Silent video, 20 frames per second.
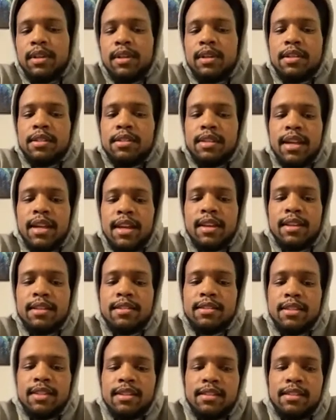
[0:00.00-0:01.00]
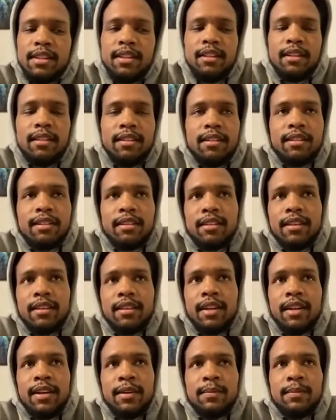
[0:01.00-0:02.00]
Staying consistent,
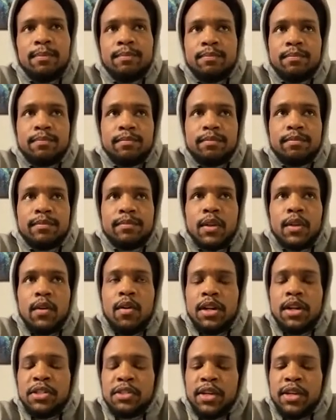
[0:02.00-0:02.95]
going